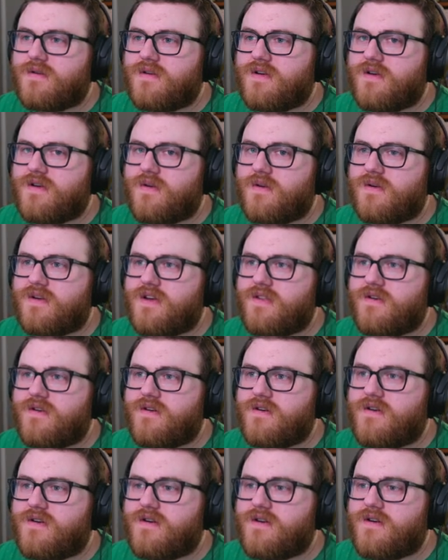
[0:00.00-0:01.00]
Oh,
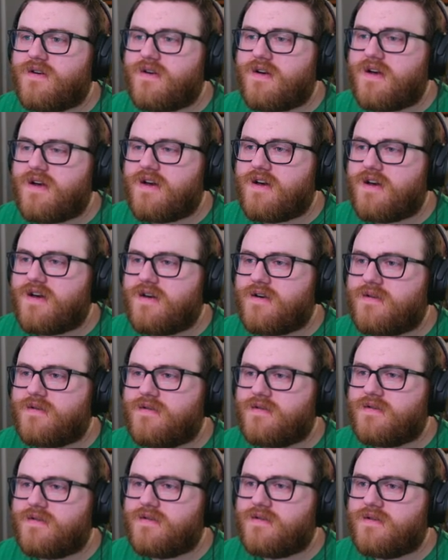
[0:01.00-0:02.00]
another uh,
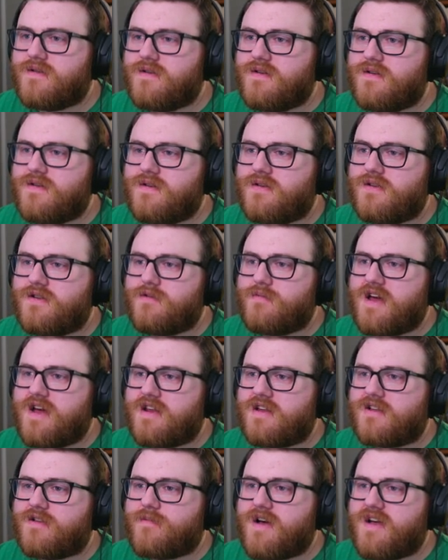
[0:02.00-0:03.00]

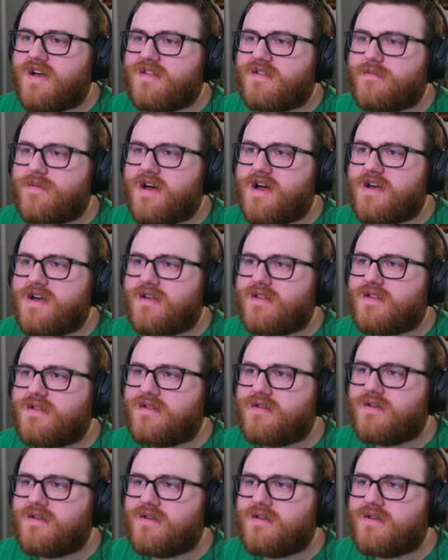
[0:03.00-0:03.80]
pneumatic deposit box.